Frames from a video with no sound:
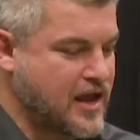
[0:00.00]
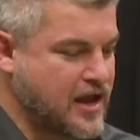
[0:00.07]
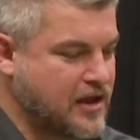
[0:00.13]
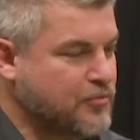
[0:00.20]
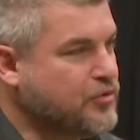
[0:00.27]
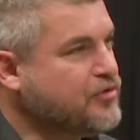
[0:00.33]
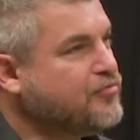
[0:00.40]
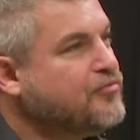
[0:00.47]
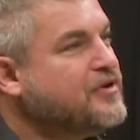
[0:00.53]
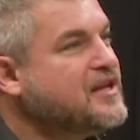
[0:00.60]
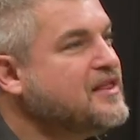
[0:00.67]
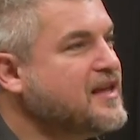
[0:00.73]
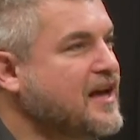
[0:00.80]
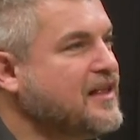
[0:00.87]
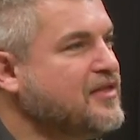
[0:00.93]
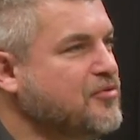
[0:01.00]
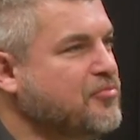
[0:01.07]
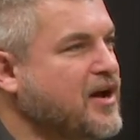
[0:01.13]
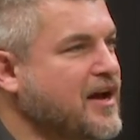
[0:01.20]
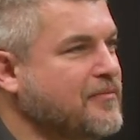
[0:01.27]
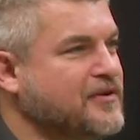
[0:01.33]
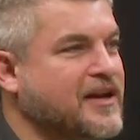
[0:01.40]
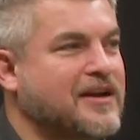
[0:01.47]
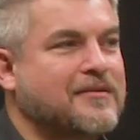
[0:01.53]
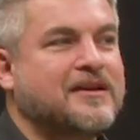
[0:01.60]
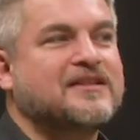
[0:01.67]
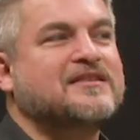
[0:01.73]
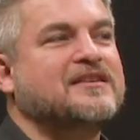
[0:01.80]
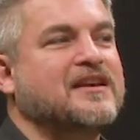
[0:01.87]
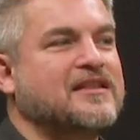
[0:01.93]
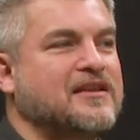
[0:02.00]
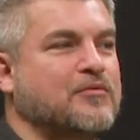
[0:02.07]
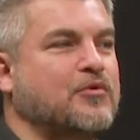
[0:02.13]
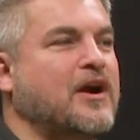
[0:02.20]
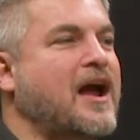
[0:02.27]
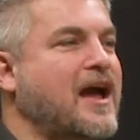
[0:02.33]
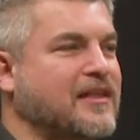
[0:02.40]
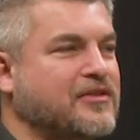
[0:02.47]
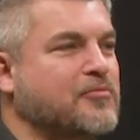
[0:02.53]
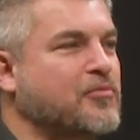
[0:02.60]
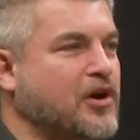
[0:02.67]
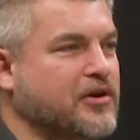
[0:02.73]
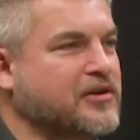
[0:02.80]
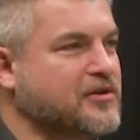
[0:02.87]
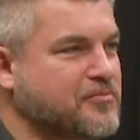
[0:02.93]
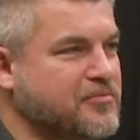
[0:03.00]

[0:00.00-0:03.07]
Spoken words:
And we read that in the Bible. Now, I'm not saying that we're at the mark of the